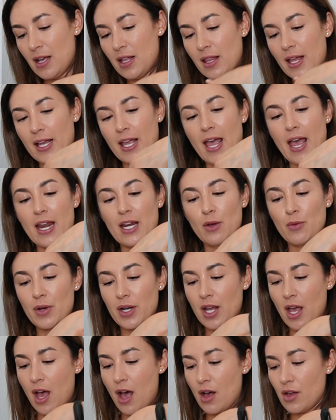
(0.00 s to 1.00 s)
Like anyone
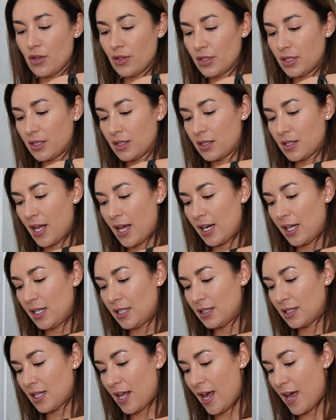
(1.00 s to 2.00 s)
else that
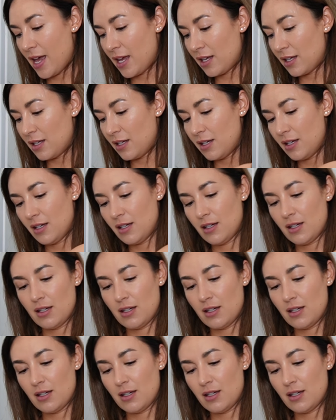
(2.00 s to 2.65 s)
is like